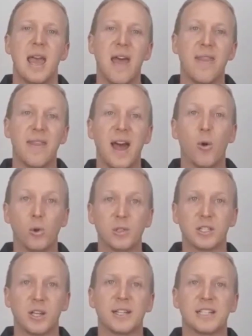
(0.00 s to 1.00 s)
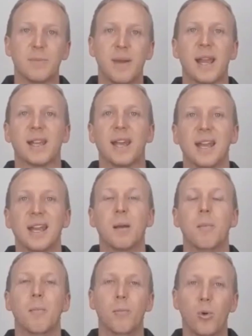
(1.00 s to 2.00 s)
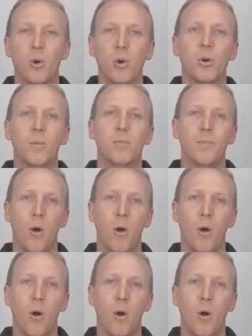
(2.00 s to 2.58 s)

And that also is about getting more